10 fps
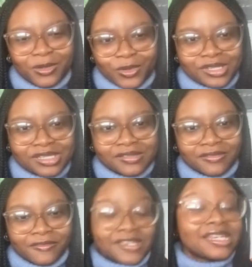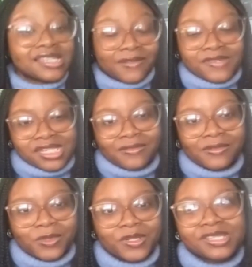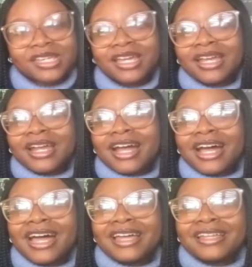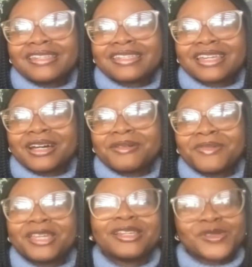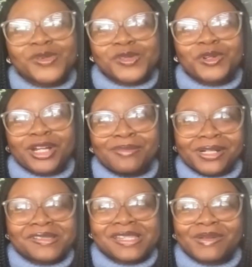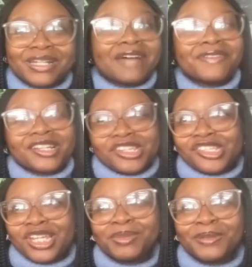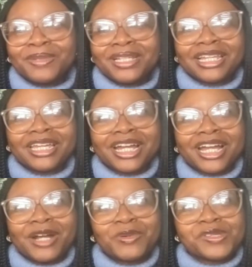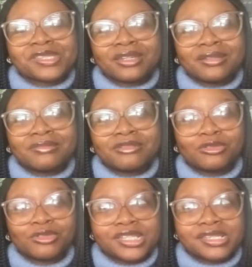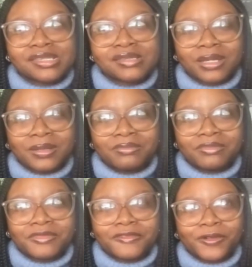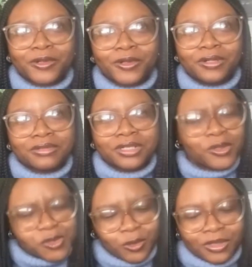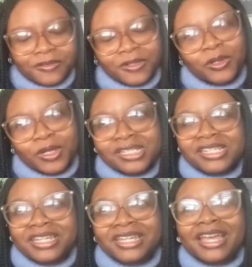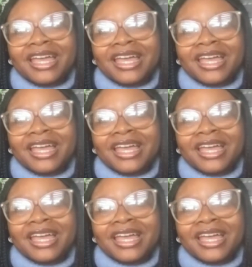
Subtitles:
was First Act 77 was. And a little story about it, which I haven't actually shared publicly. I was in Greece in October for a holiday,